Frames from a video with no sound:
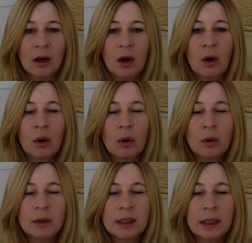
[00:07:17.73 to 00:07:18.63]

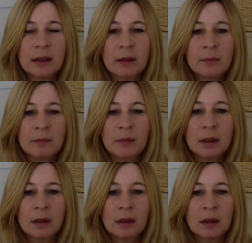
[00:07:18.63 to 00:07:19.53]
holding them
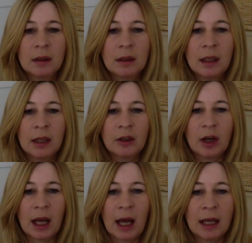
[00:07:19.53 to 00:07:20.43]
in your
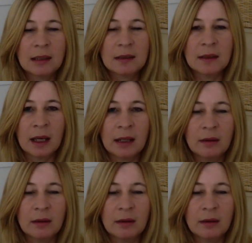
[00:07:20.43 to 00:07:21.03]
hands now,